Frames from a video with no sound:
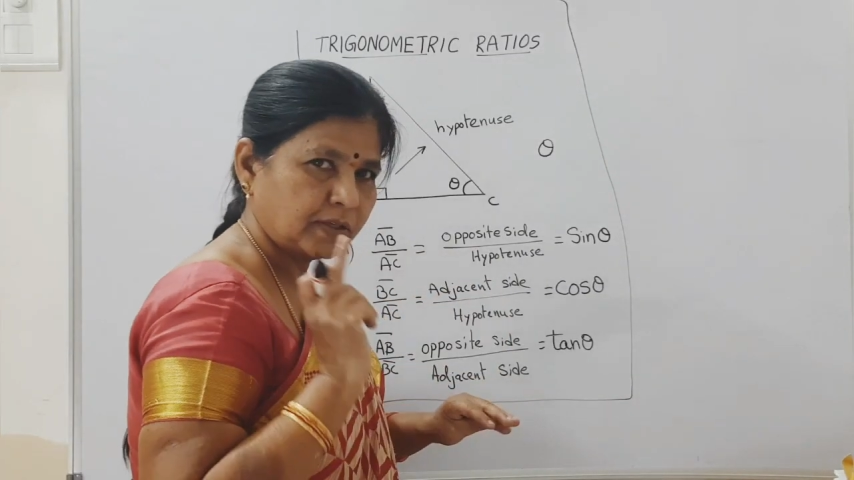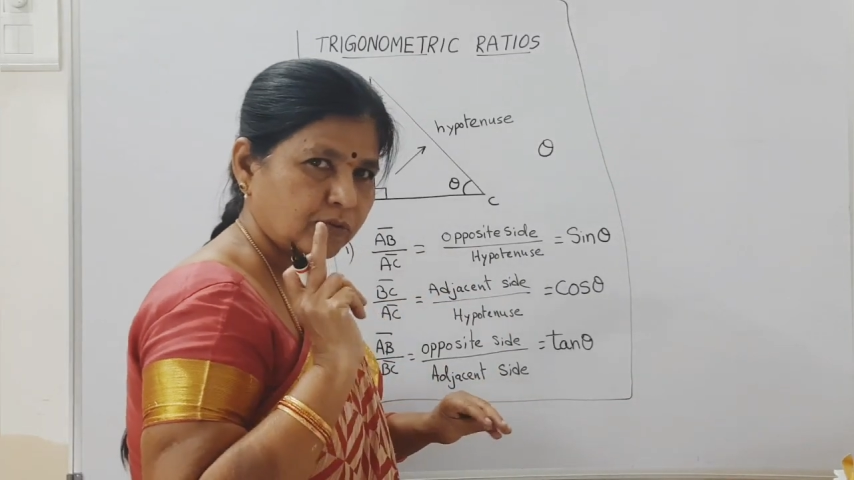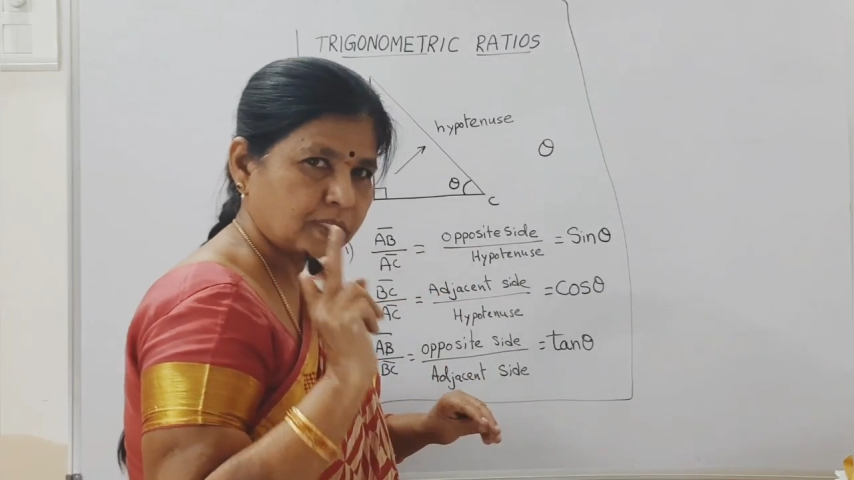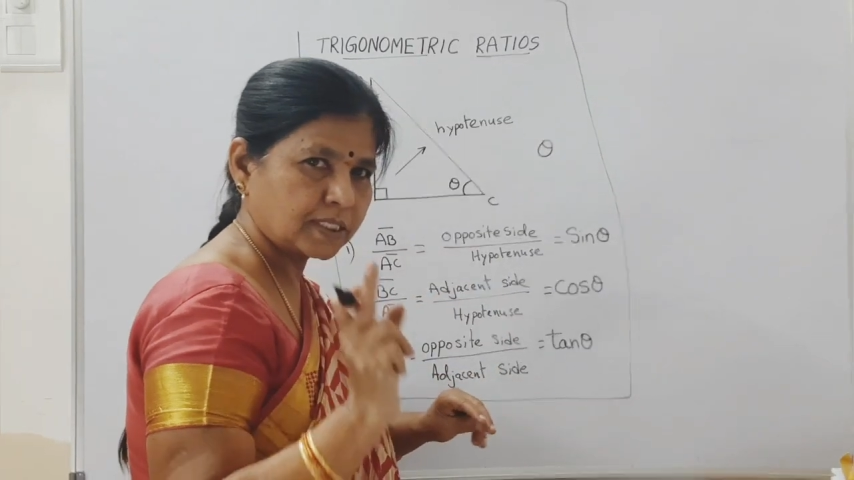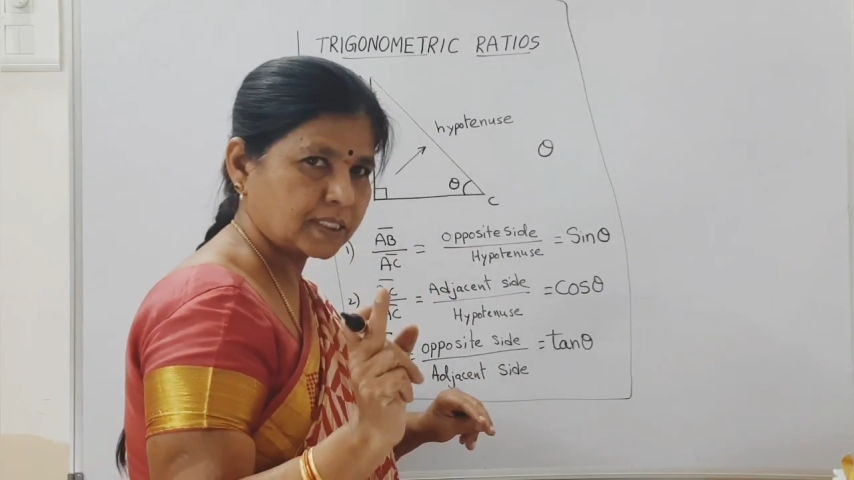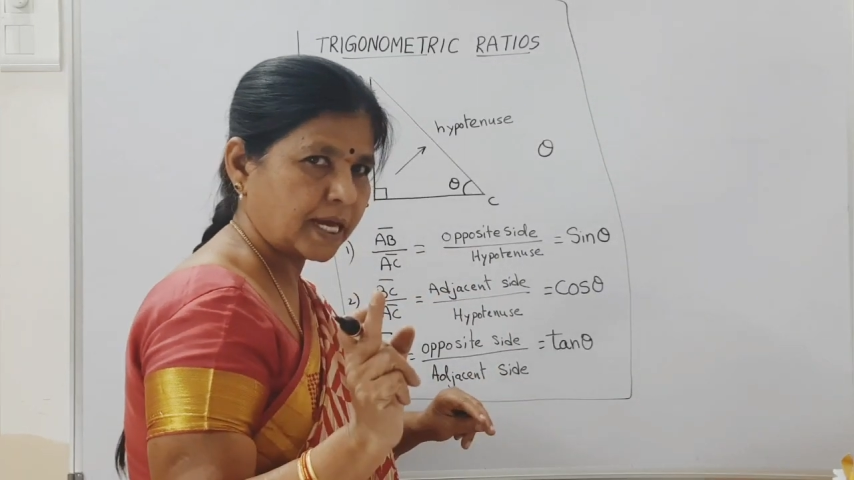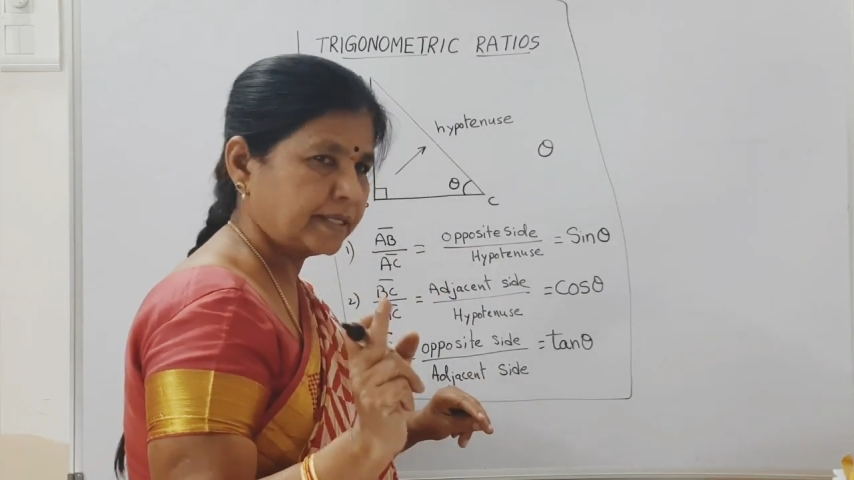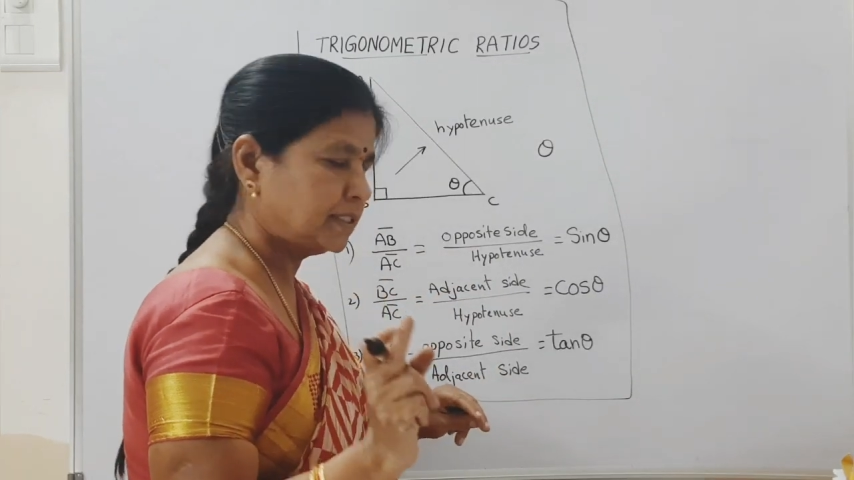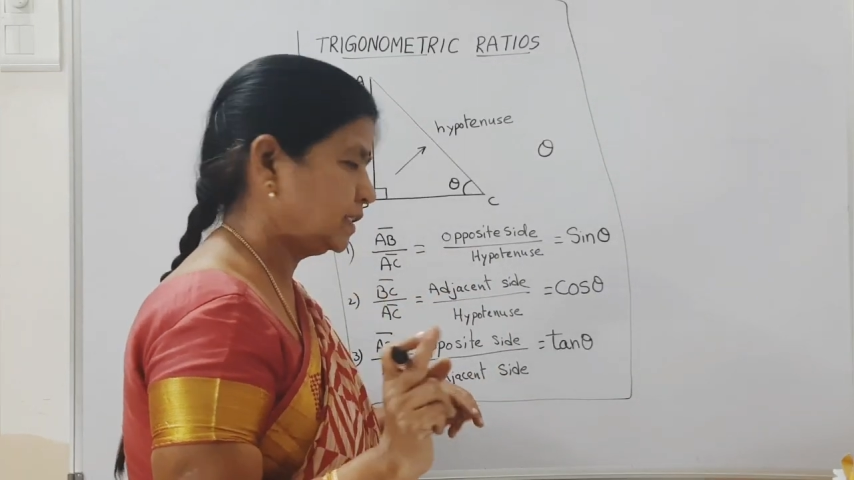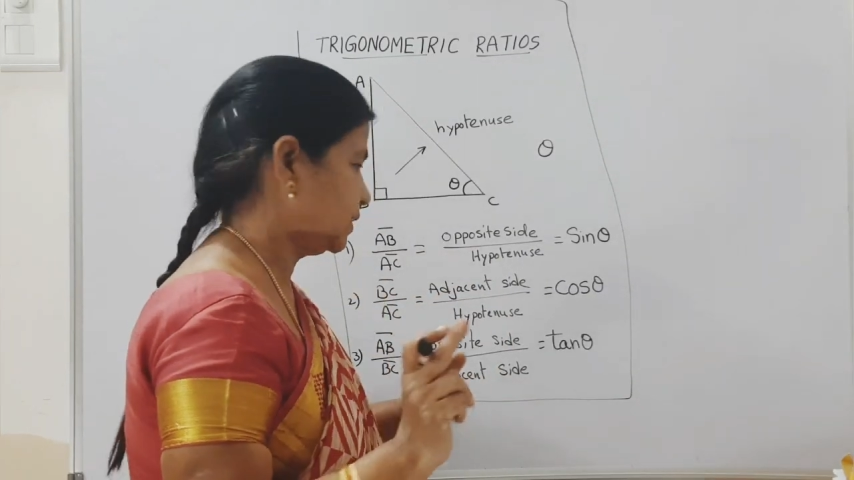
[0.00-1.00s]
gives us
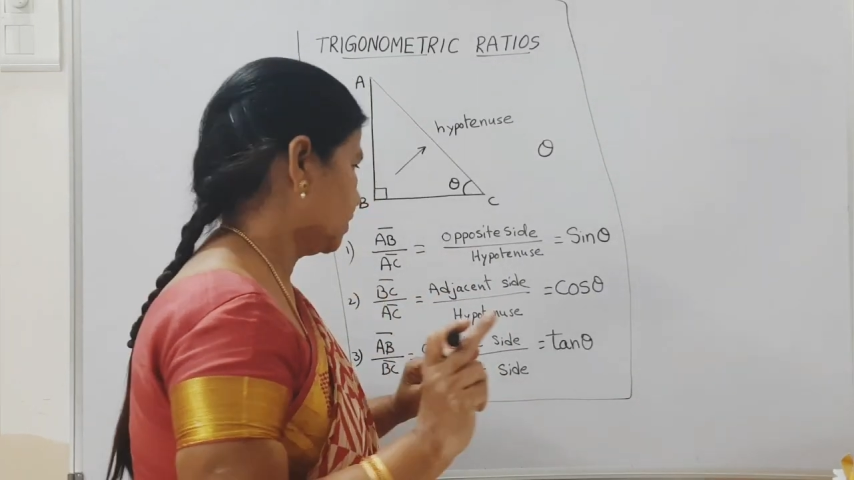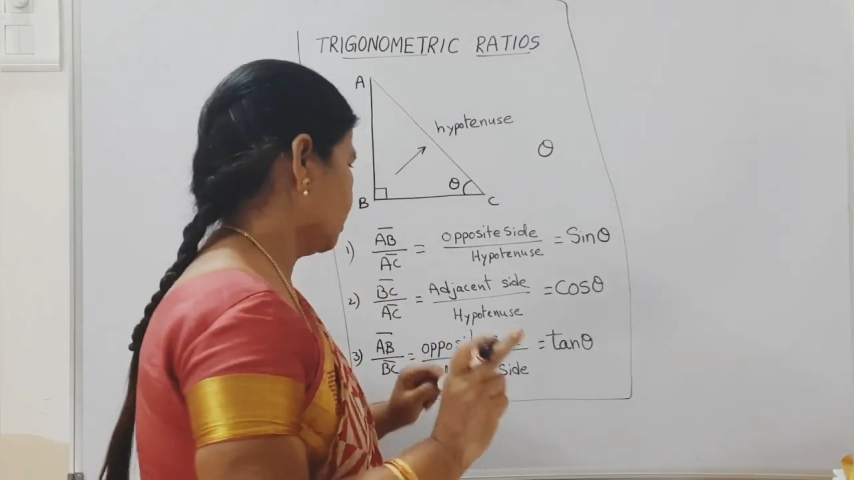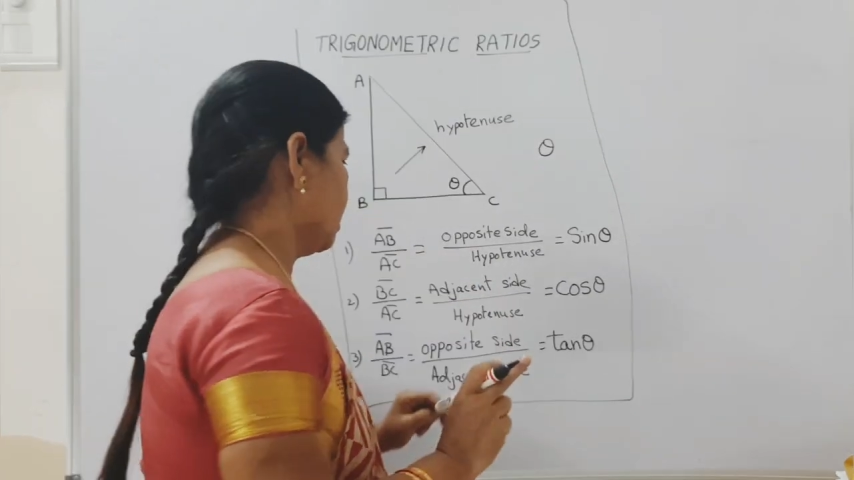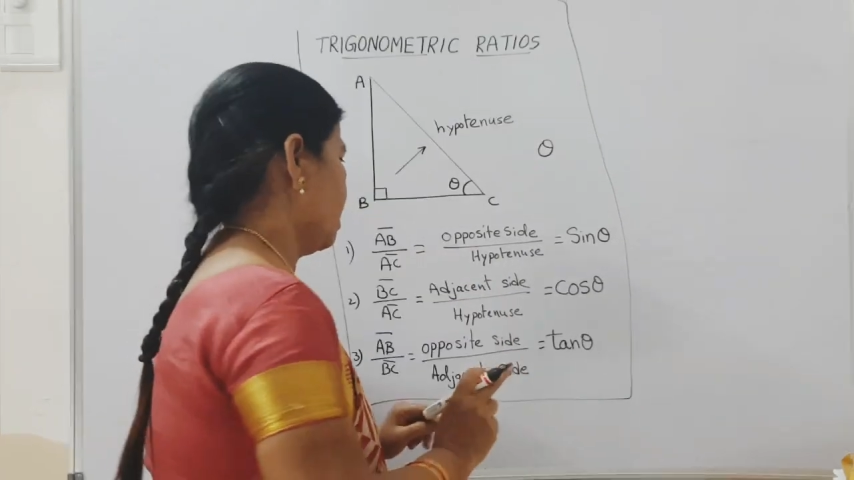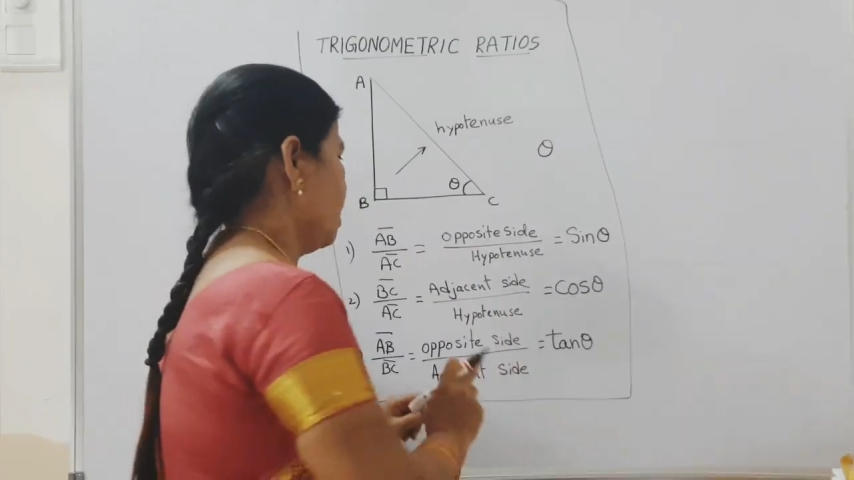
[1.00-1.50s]
sine theta.